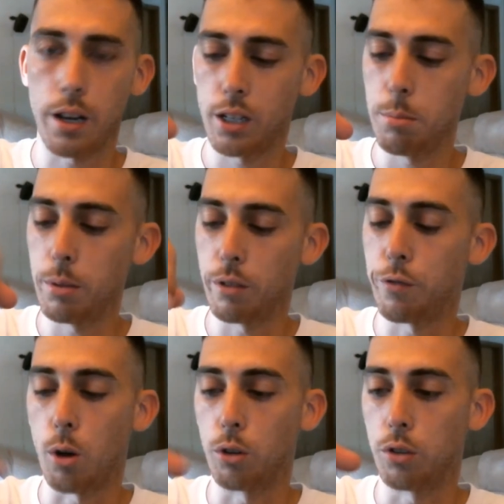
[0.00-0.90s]
It could be a
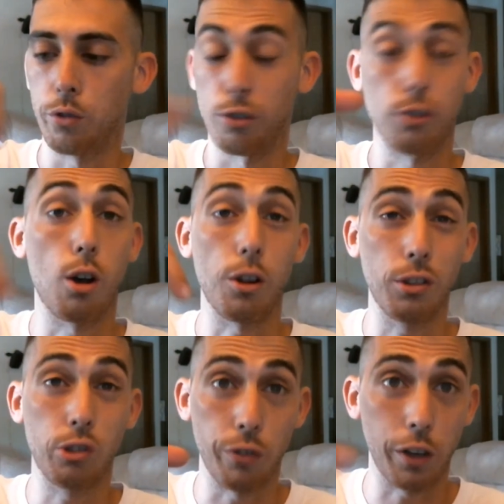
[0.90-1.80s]
fault of just all
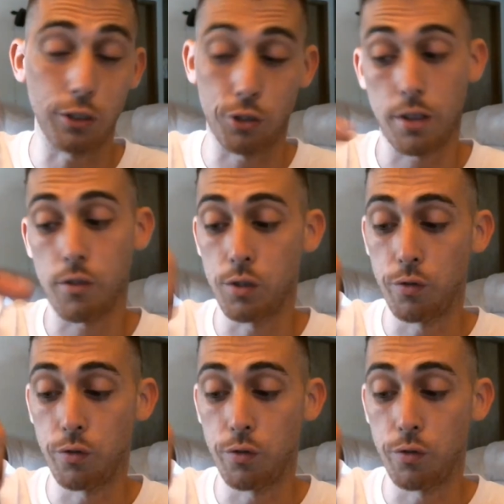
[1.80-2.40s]
these devices having